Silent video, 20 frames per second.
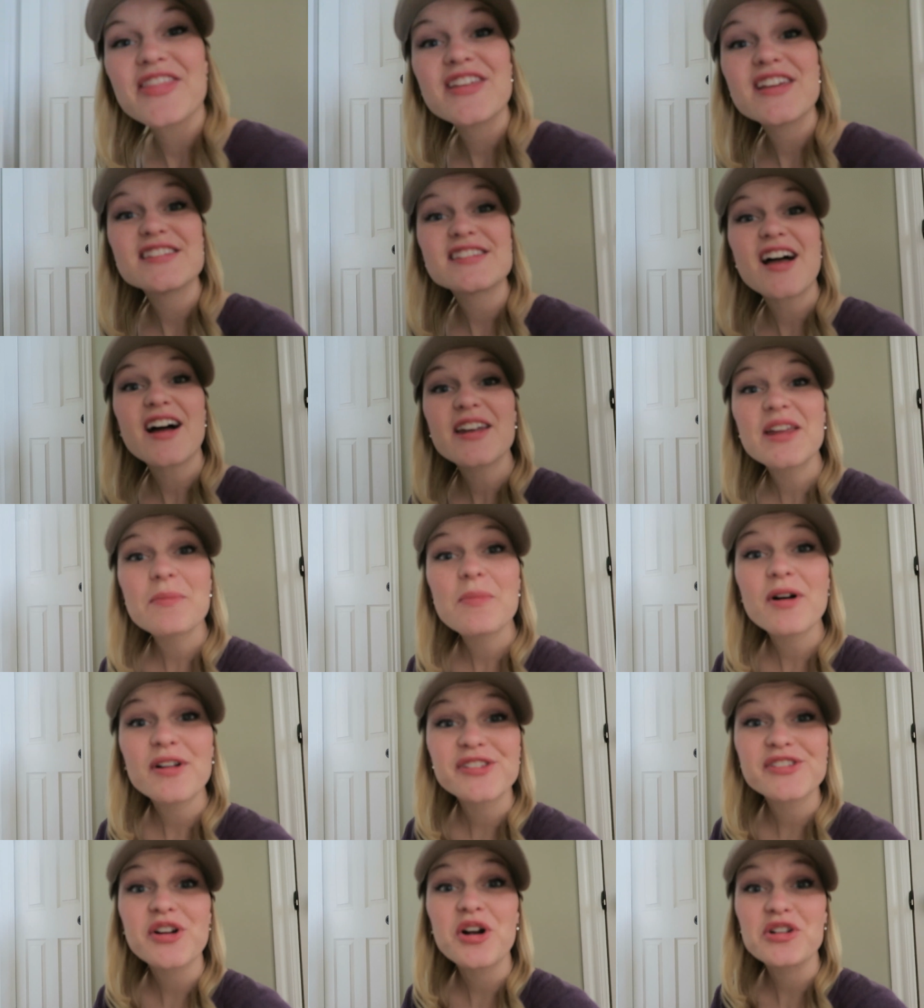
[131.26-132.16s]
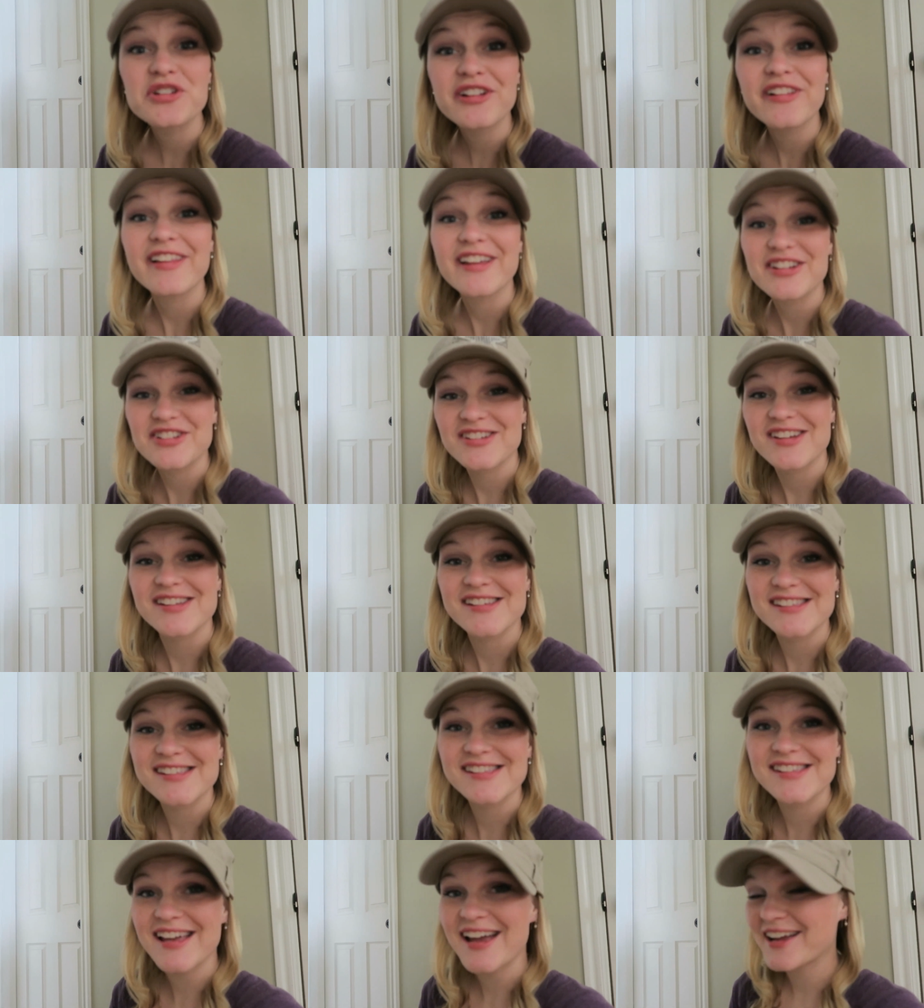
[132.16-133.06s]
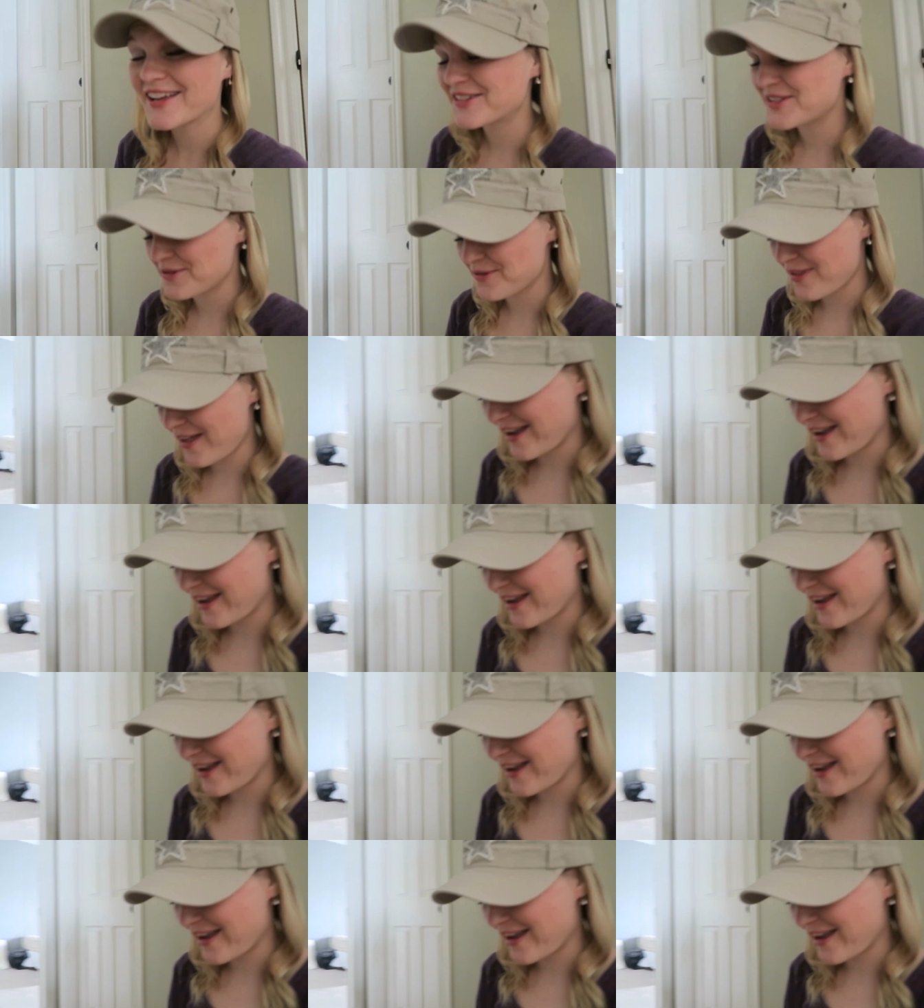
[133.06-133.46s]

These honey buns are delicious. I do